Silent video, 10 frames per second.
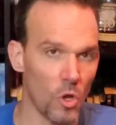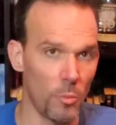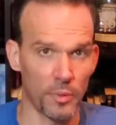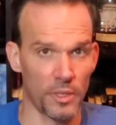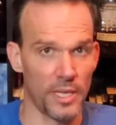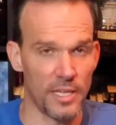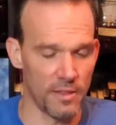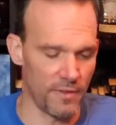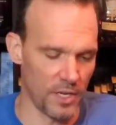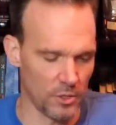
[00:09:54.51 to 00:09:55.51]
I'll put a link in
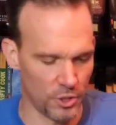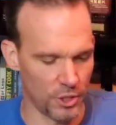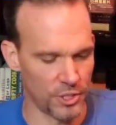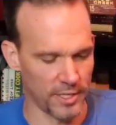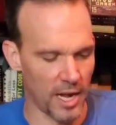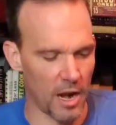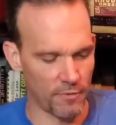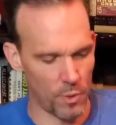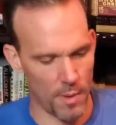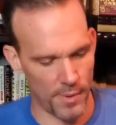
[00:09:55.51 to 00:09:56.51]
the video so you can check that out
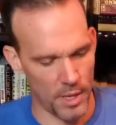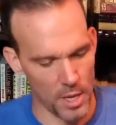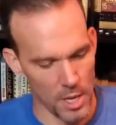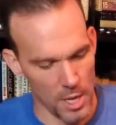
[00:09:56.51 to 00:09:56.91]
if you want. But